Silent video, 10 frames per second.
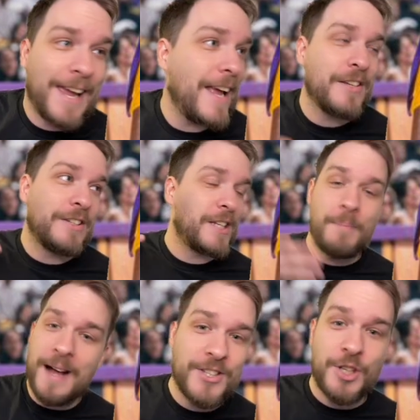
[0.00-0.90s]
It
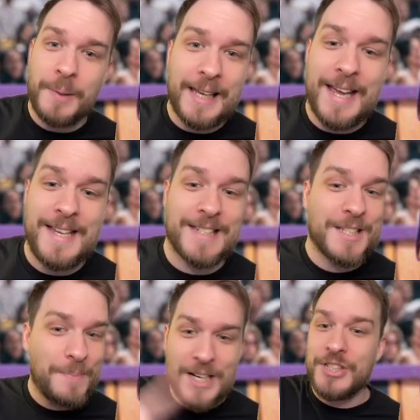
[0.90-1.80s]
demonstrably is,
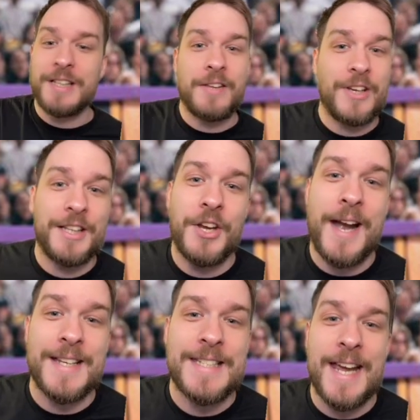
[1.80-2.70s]
especially living in the
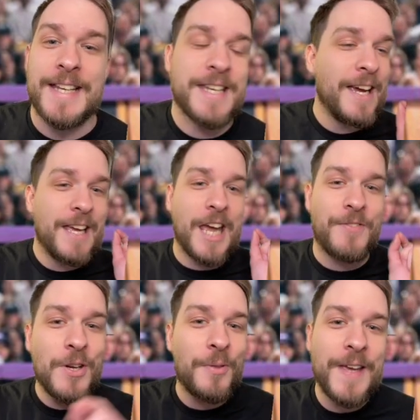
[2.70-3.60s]
United States. If
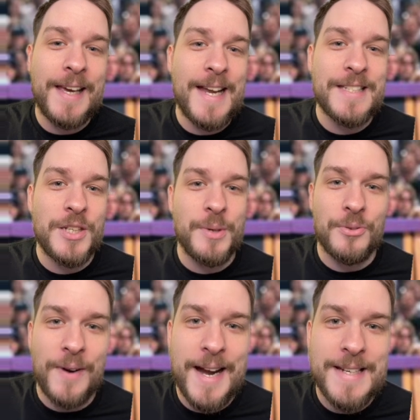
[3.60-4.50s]
you don't think it has to do with
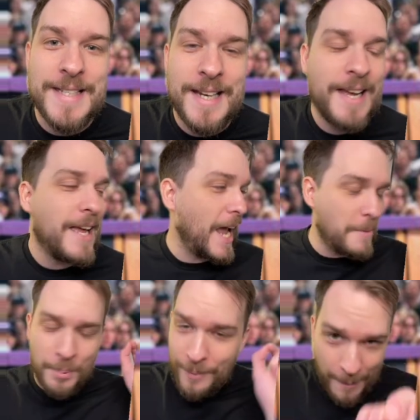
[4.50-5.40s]
race,
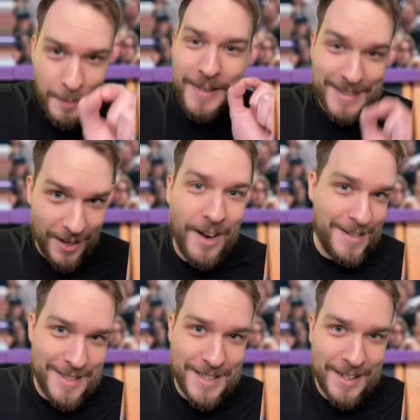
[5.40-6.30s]
it probably
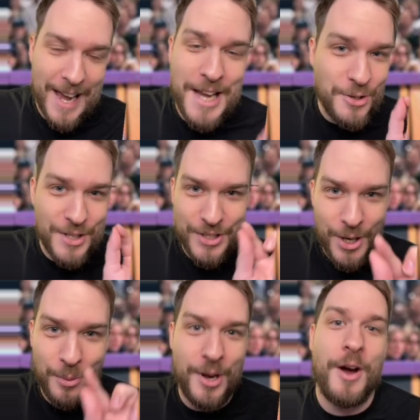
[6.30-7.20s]
does, and you just
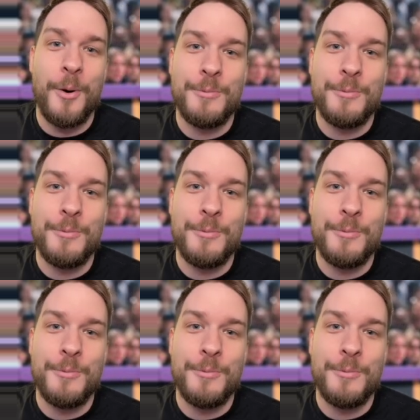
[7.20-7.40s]
don't know.